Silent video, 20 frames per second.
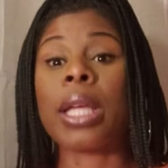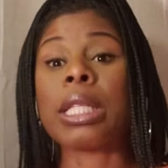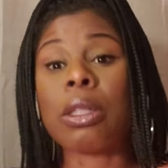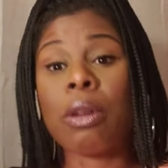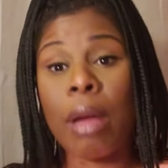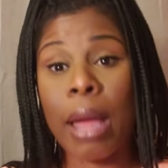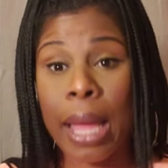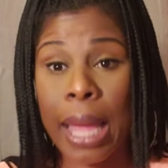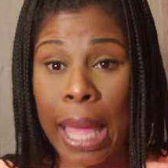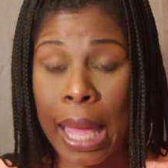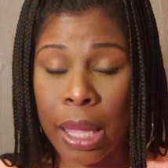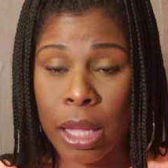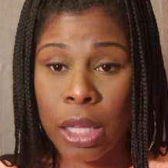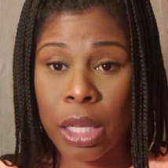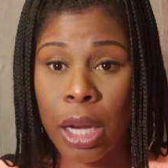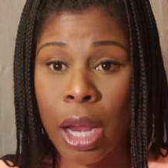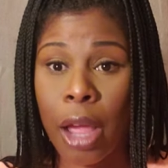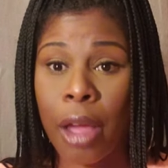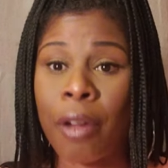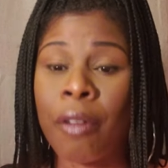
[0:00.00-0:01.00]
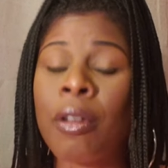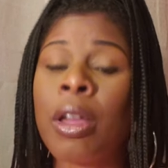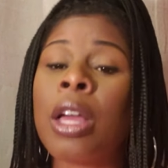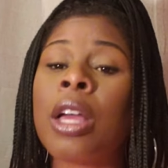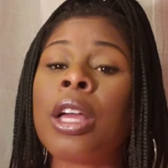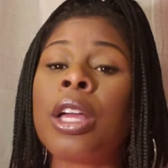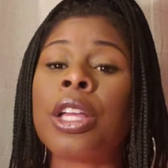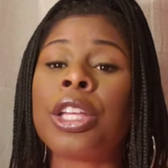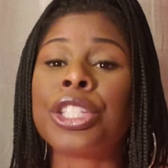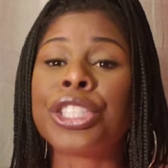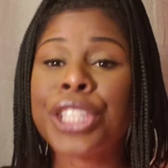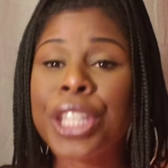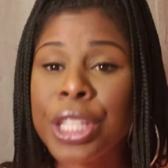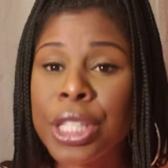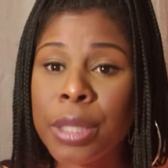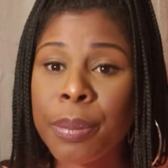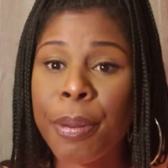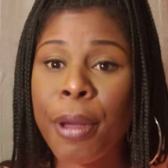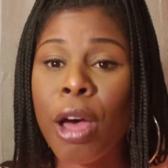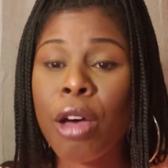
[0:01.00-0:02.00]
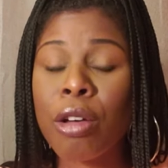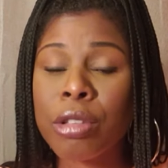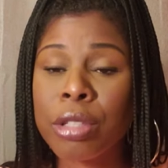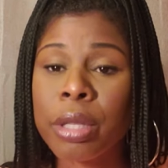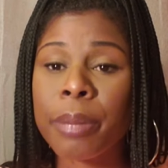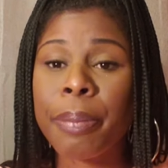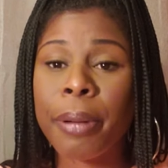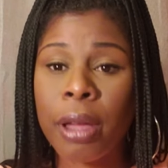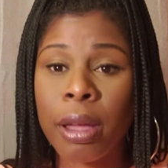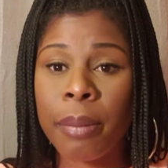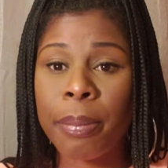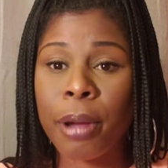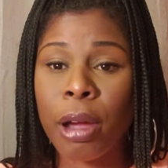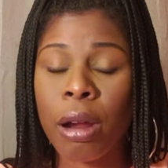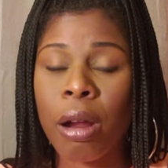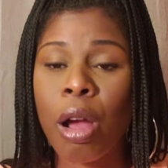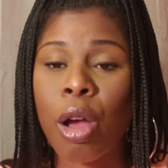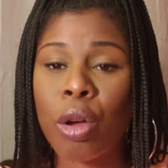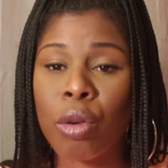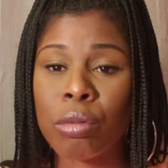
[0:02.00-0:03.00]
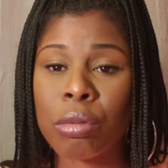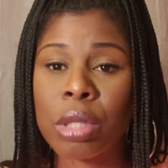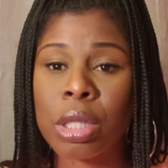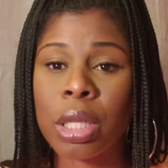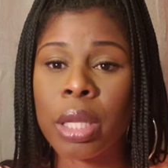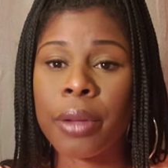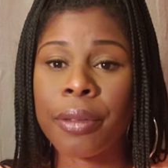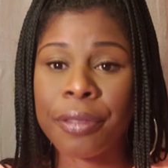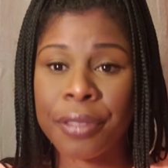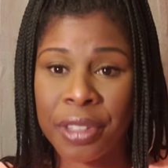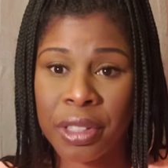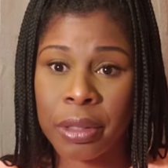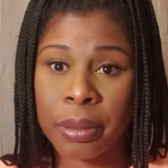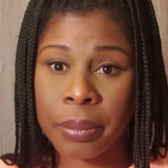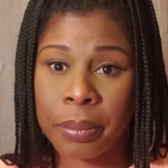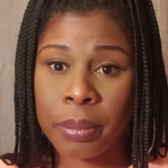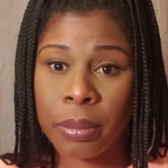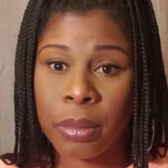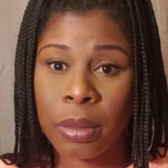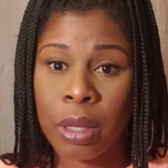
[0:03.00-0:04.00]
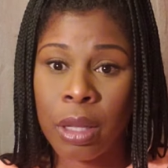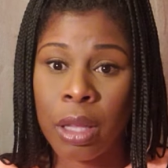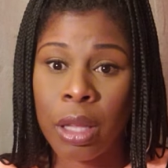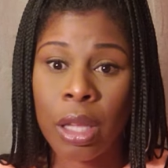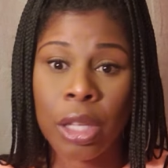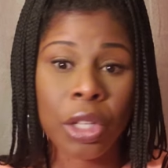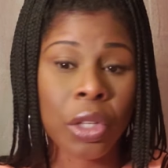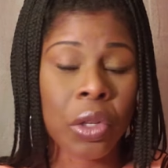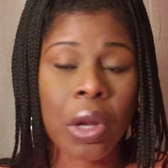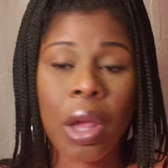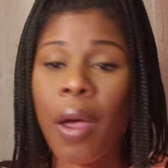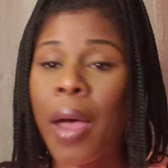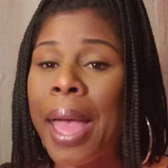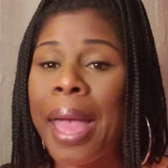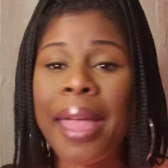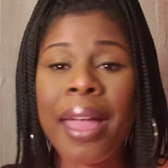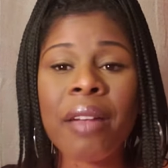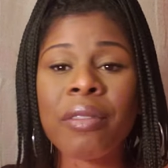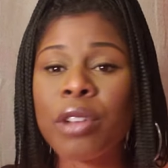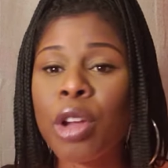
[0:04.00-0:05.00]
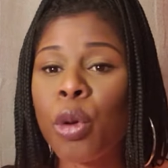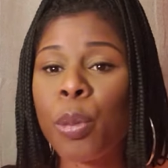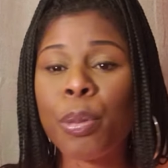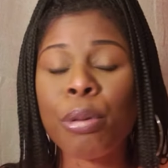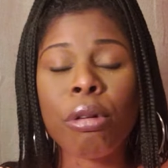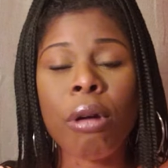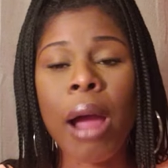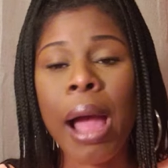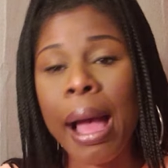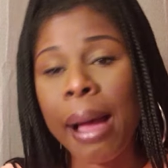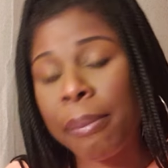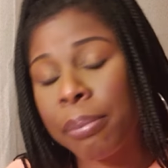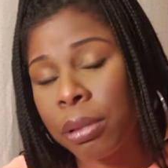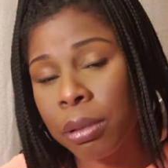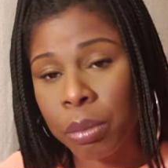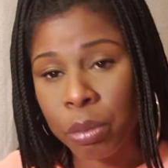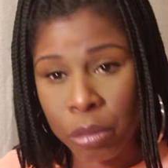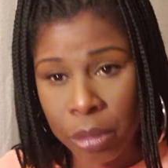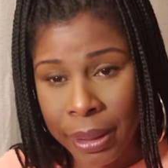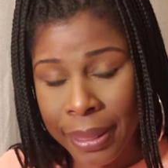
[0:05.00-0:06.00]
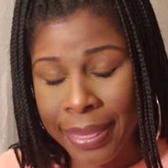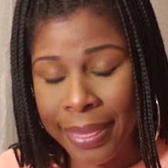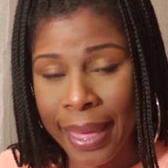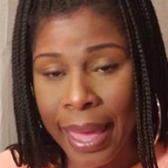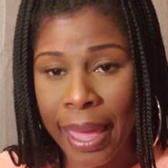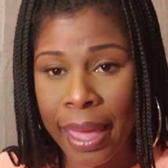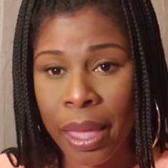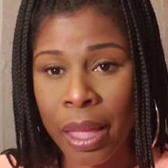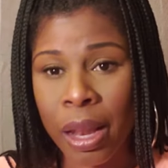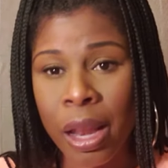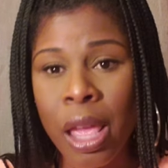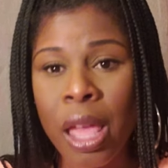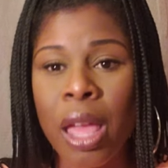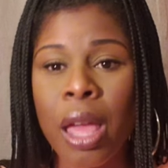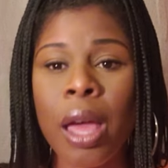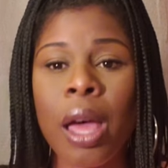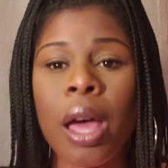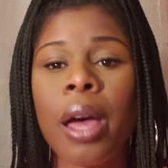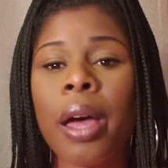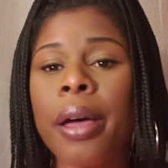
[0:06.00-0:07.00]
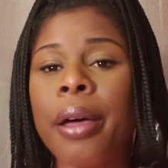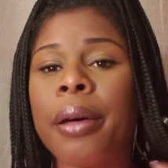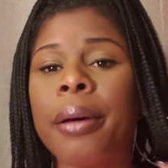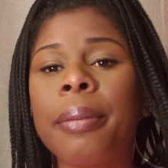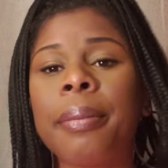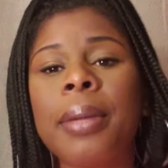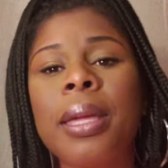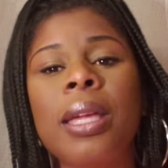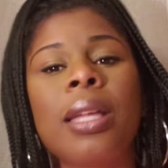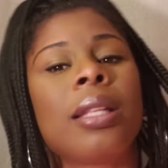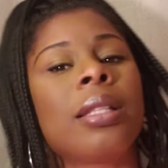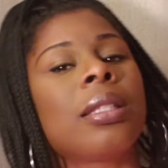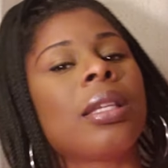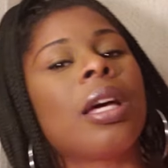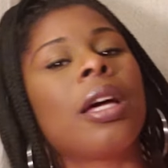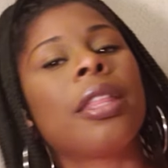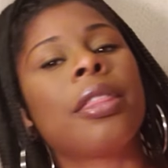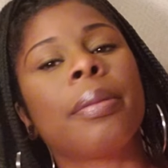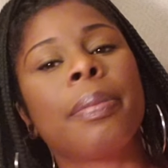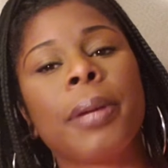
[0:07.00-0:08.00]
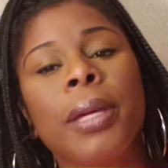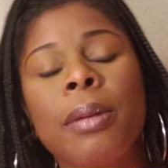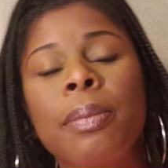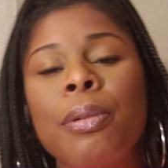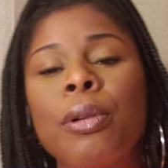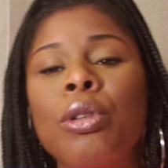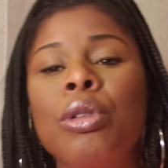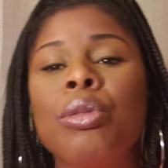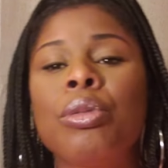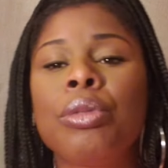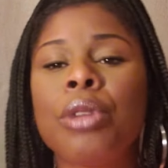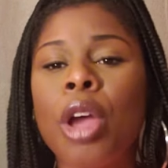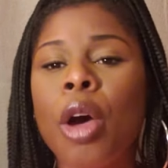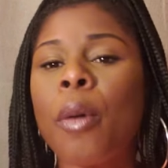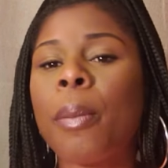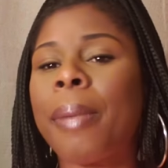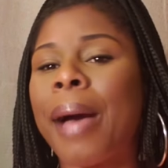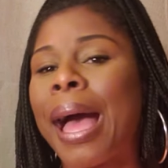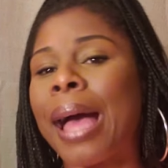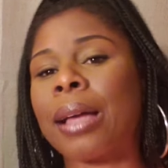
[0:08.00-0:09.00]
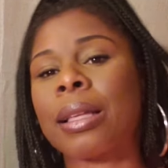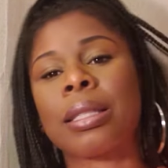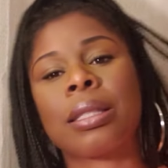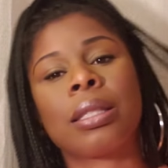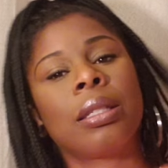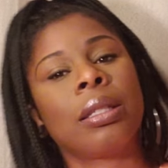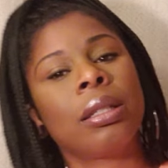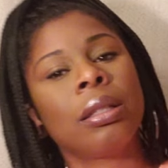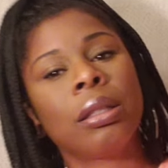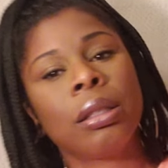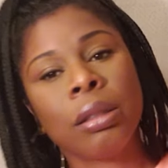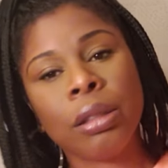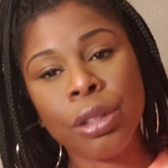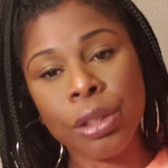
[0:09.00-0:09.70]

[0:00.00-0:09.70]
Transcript: so I got cut off. She's supposed to pump her own self up. You know, I have no problem with that. It's other people who know boxing